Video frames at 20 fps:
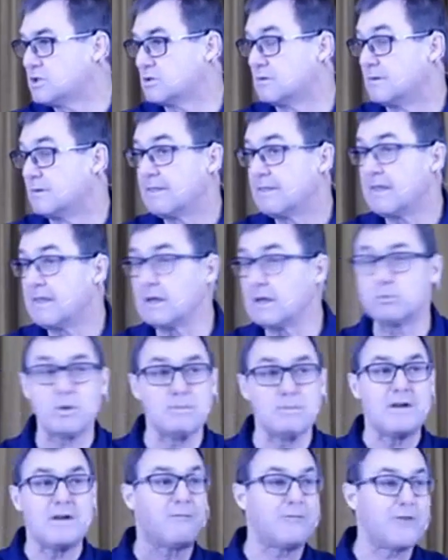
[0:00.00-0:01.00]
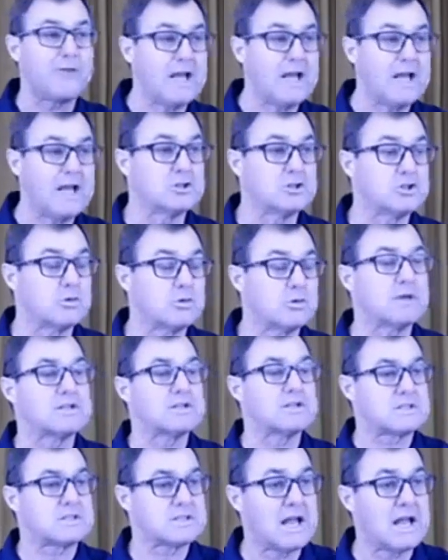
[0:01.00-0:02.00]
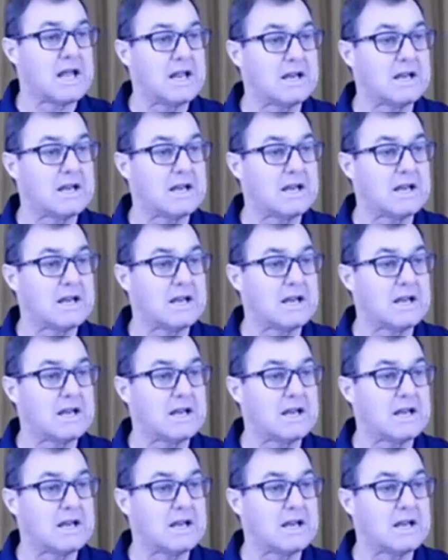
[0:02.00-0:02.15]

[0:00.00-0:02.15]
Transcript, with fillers: That would be a failure to understand